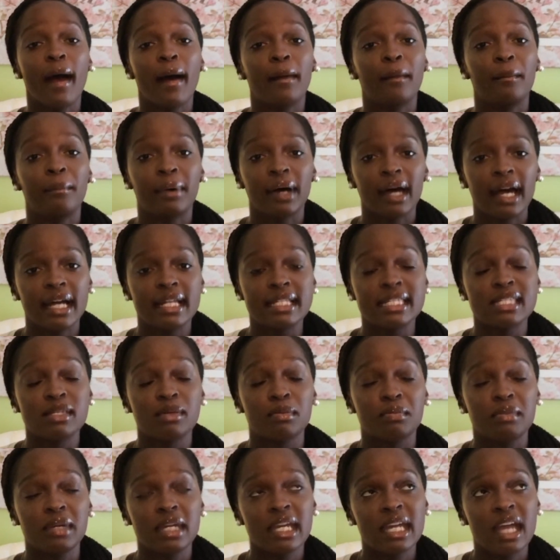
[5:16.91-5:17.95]
But to
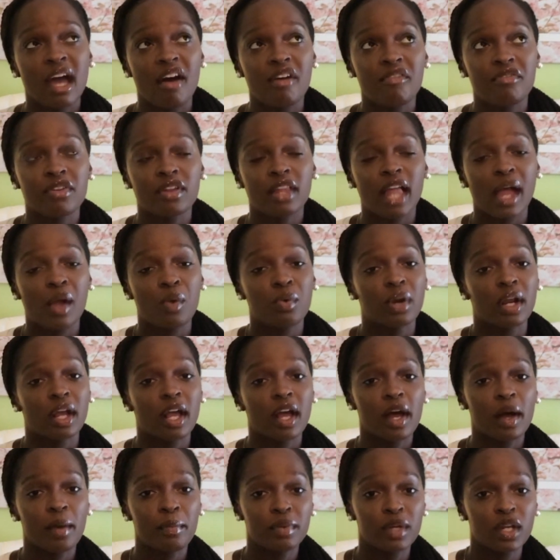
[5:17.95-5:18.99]
me, I feel like when a
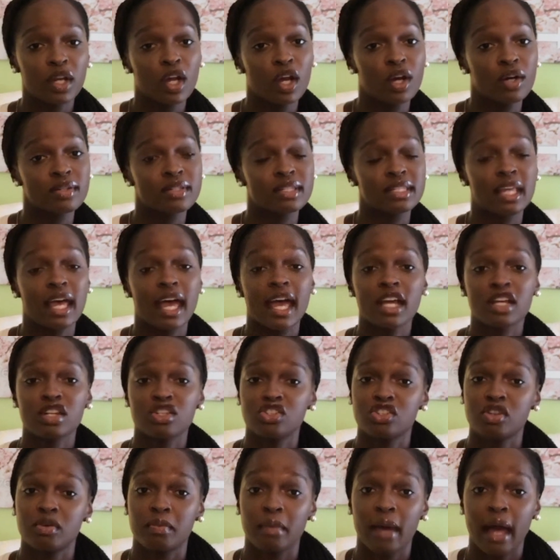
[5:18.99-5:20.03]
company goes the
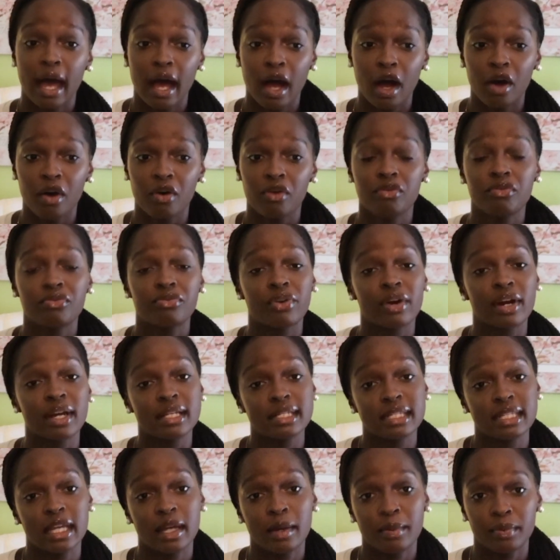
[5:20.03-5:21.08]
extra mile, for
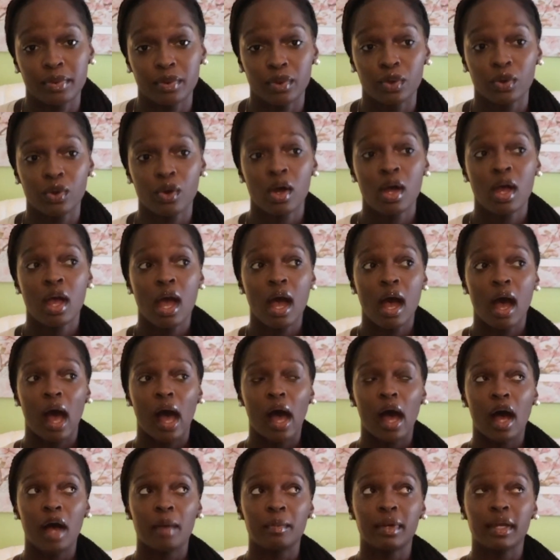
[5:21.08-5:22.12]
example,
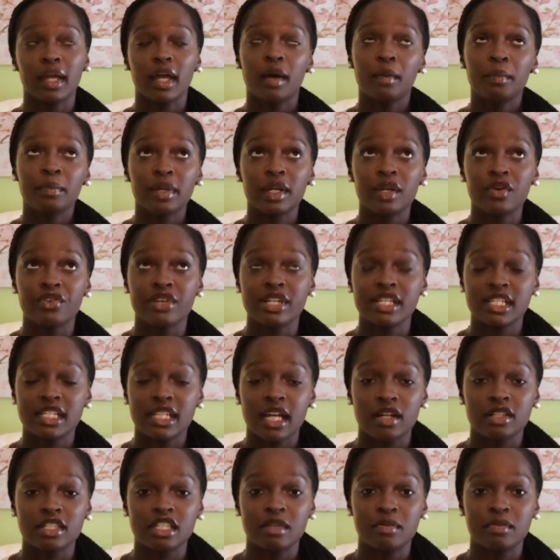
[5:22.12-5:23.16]
a company reached
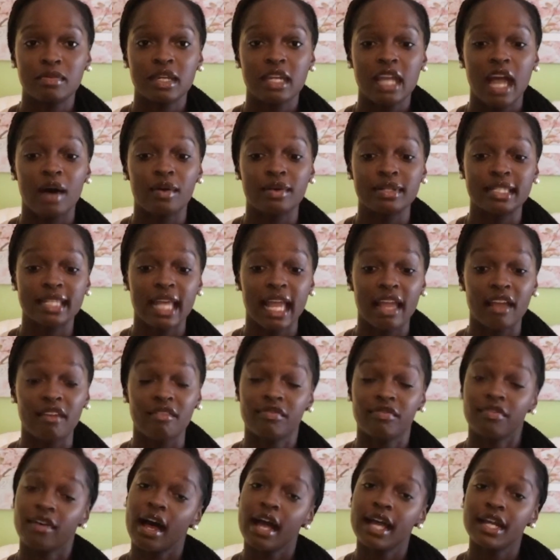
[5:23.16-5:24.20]
out to me, I was taking
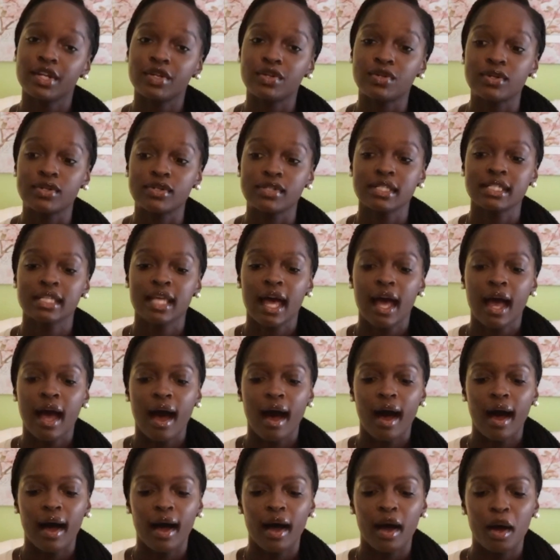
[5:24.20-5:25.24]
finals,
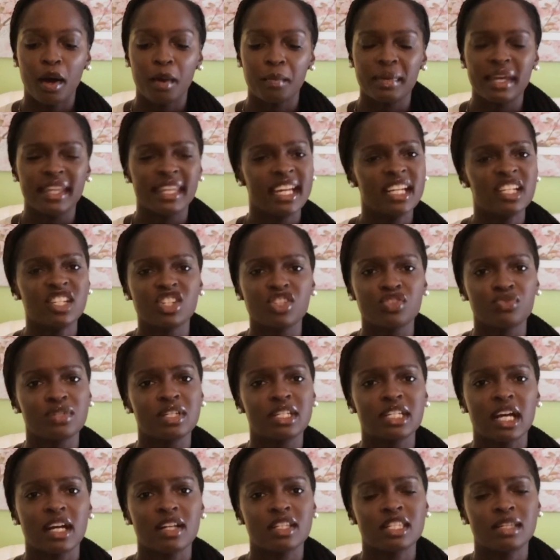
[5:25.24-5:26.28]
and they just
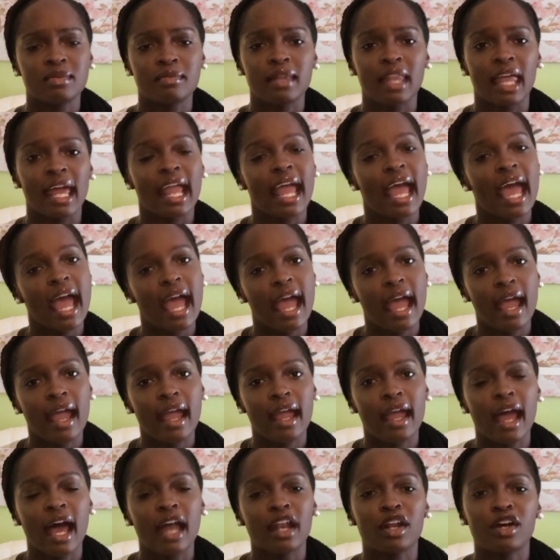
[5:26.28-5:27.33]
reached out to me like, hey,
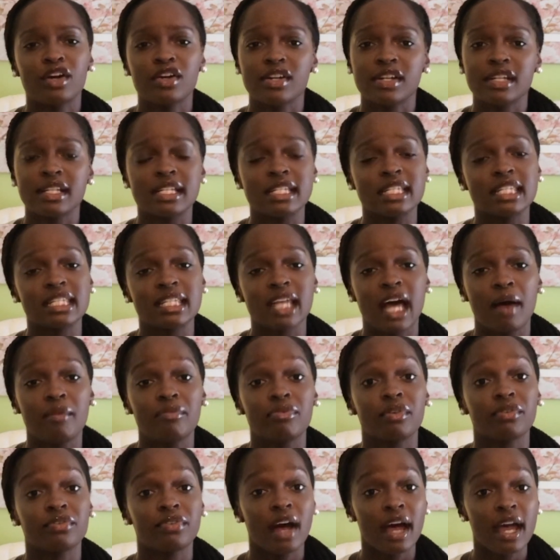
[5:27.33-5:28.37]
I know it's time for
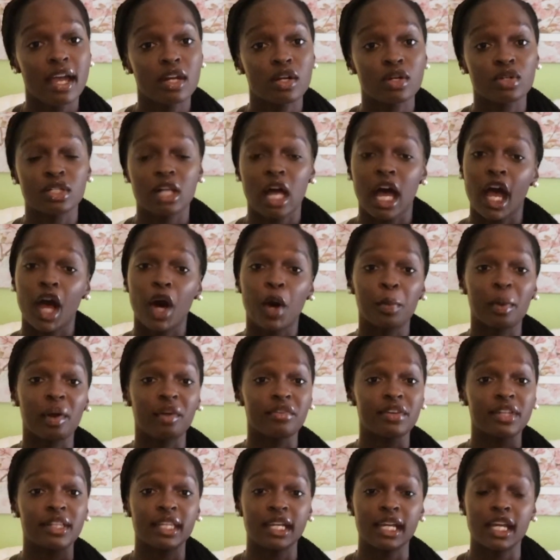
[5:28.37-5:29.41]
finals. I hope
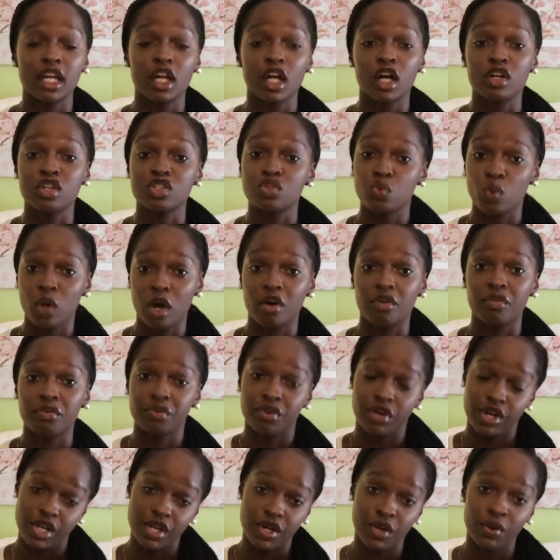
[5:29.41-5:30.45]
everything goes well for
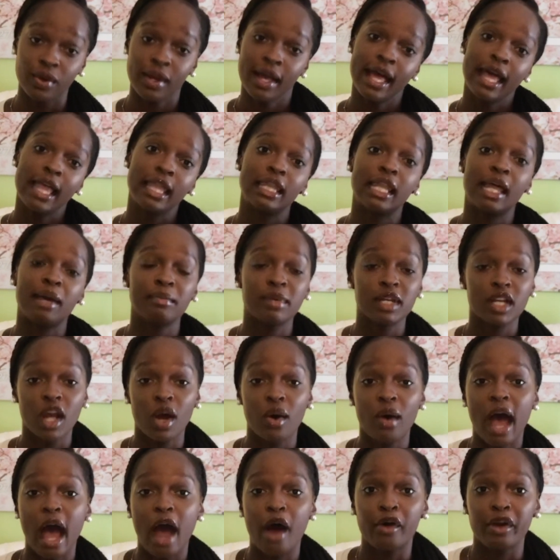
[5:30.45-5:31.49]
you. Let me know
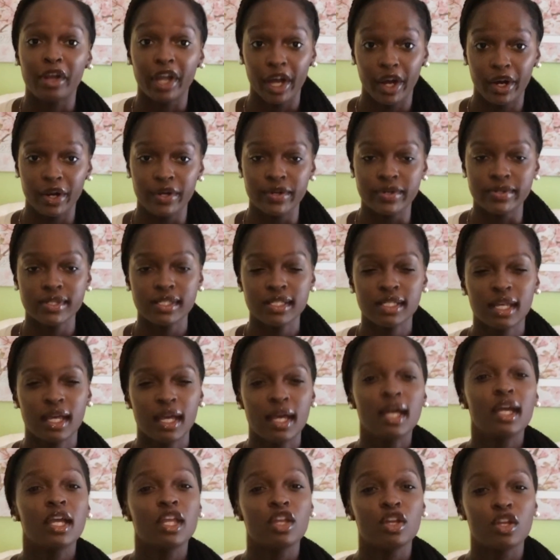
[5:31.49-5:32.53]
how it goes.
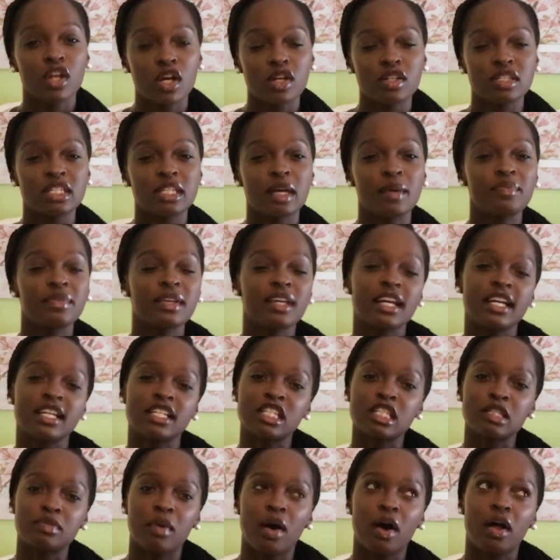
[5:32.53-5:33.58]
You know, something as
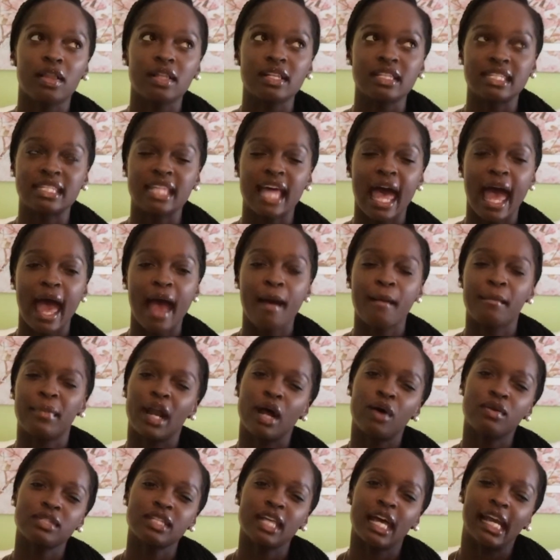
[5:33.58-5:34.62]
small as that, but I
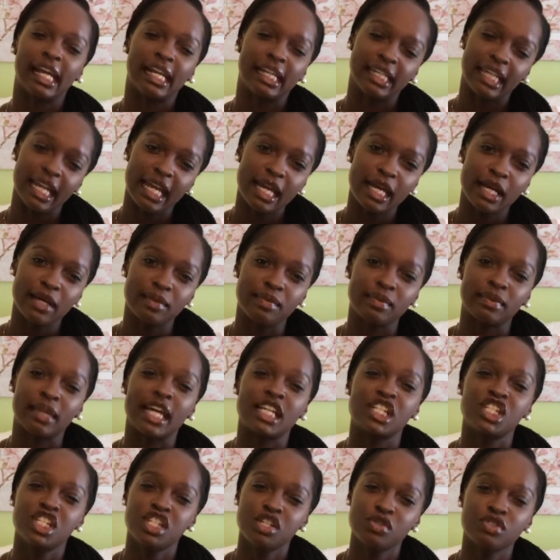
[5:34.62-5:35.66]
was like, damn, like
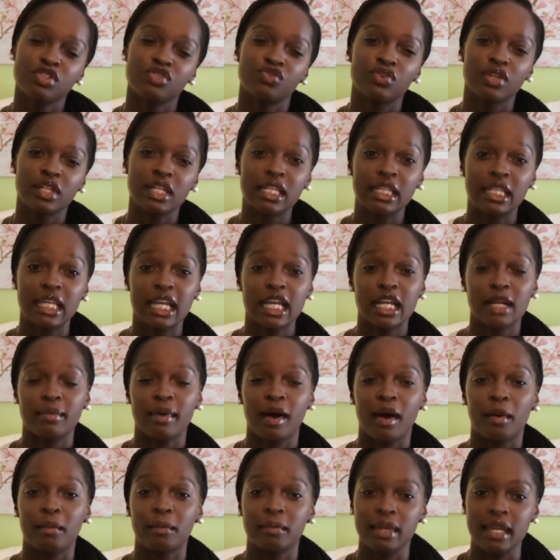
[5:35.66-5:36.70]
she was really thinking
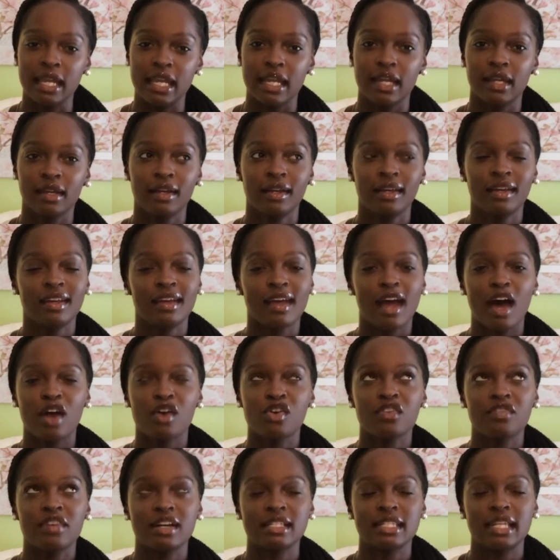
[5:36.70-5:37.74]
about me. I don't know
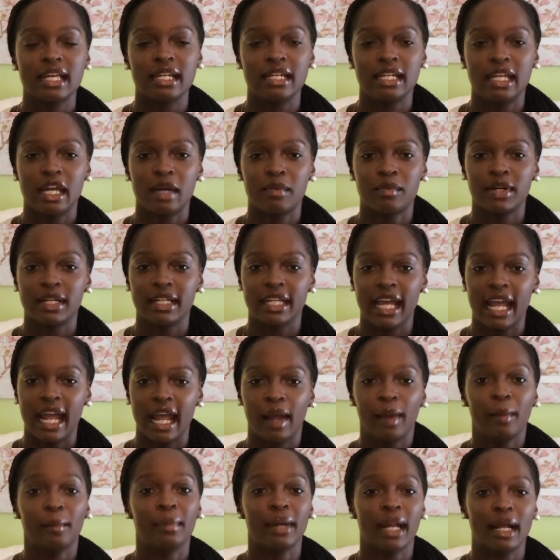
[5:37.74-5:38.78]
if I said damn or
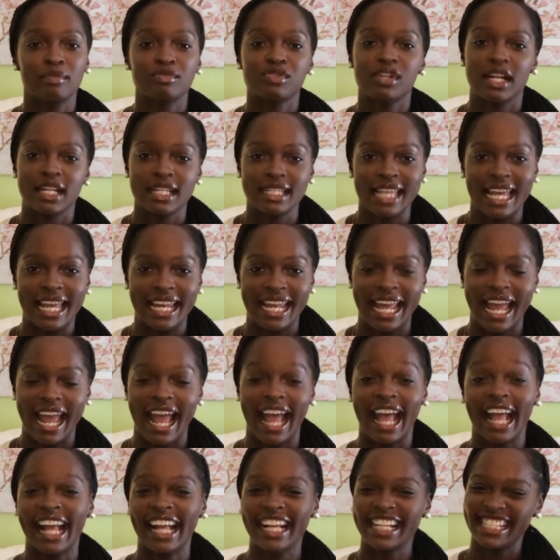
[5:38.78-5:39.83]
dang, but I'm trying to say
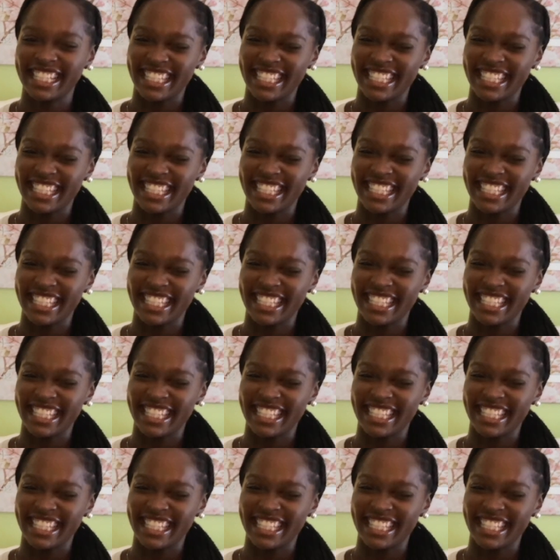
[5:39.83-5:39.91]
dang.